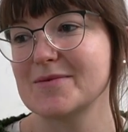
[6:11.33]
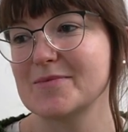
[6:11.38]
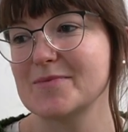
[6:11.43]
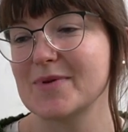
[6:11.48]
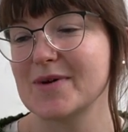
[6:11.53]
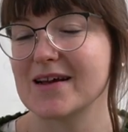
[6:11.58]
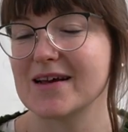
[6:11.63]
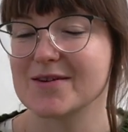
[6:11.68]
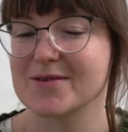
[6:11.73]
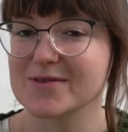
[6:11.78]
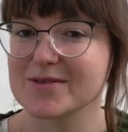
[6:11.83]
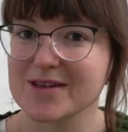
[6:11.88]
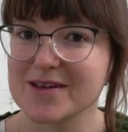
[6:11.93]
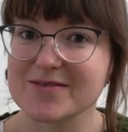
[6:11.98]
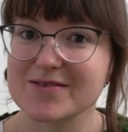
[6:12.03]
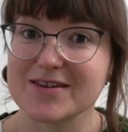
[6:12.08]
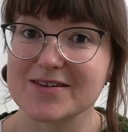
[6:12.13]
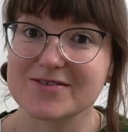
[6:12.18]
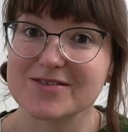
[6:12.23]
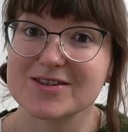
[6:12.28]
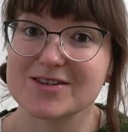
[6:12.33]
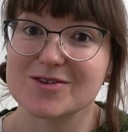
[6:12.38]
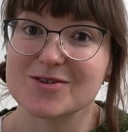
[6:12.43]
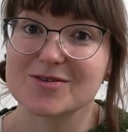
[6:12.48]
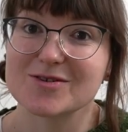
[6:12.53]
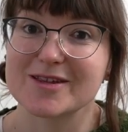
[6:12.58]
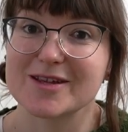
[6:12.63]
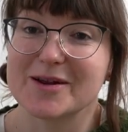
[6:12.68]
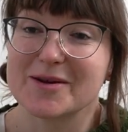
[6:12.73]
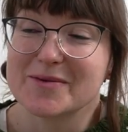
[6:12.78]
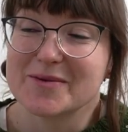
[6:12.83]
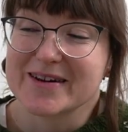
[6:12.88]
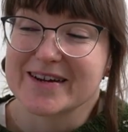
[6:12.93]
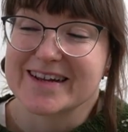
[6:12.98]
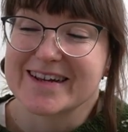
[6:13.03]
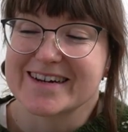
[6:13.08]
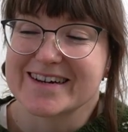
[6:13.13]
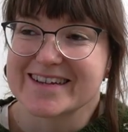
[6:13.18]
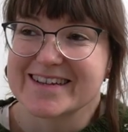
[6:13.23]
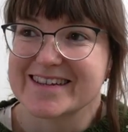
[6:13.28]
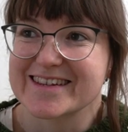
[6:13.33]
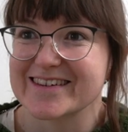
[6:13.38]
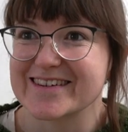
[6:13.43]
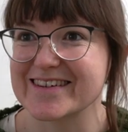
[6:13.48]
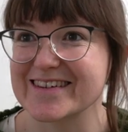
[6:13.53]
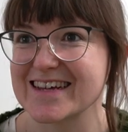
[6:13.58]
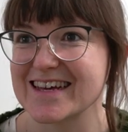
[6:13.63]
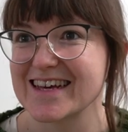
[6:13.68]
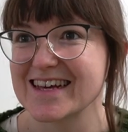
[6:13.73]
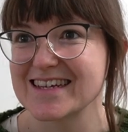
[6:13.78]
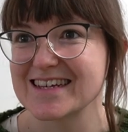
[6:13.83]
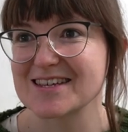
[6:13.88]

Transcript: But I also have a different sock that I want to cast on.